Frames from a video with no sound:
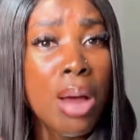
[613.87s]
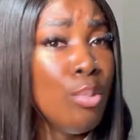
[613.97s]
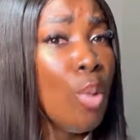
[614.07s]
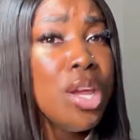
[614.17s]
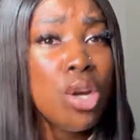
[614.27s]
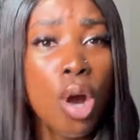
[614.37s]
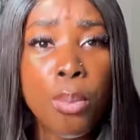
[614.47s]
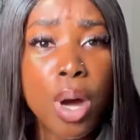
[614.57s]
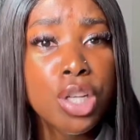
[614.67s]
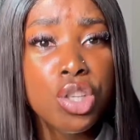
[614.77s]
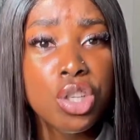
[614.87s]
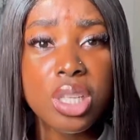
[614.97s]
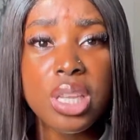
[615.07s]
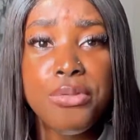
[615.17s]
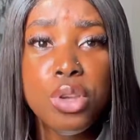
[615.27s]
When you call money to
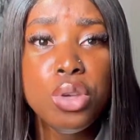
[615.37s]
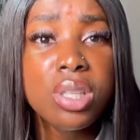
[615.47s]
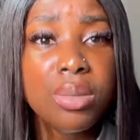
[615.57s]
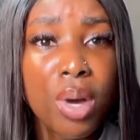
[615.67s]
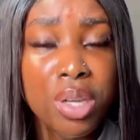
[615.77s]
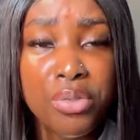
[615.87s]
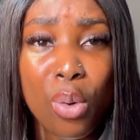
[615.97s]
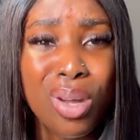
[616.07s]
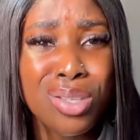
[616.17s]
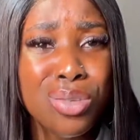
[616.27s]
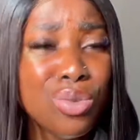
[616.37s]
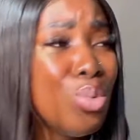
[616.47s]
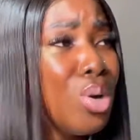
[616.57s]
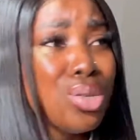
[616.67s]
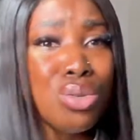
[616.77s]
yourself, you use the money for what you
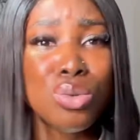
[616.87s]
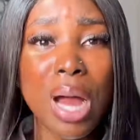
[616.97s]
want to do,